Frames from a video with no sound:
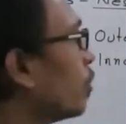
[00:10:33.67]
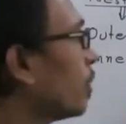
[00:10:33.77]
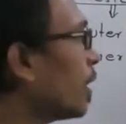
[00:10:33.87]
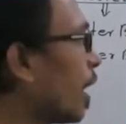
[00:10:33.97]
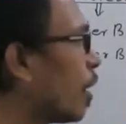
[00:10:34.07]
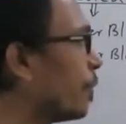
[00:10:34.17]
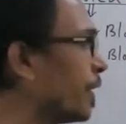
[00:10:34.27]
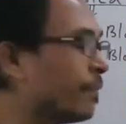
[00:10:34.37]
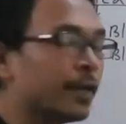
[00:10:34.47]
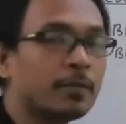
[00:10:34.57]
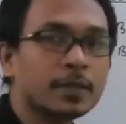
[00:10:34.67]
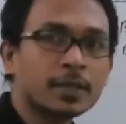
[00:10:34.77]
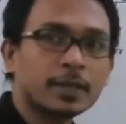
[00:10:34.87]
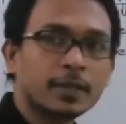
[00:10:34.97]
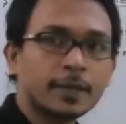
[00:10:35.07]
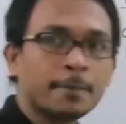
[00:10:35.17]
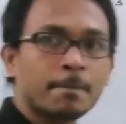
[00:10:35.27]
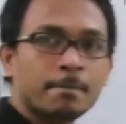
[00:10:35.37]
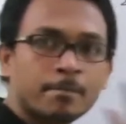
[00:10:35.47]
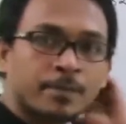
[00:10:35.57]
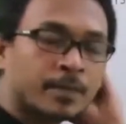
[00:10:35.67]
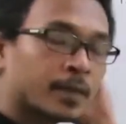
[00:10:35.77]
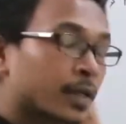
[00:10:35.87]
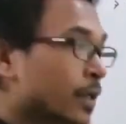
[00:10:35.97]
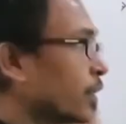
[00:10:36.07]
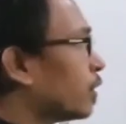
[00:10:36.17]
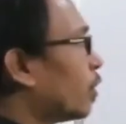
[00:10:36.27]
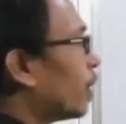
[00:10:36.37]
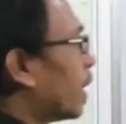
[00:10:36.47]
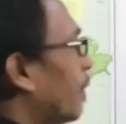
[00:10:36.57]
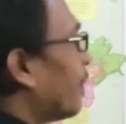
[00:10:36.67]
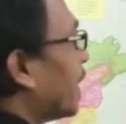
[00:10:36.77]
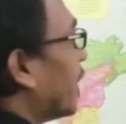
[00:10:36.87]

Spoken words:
total how many variables are there? Total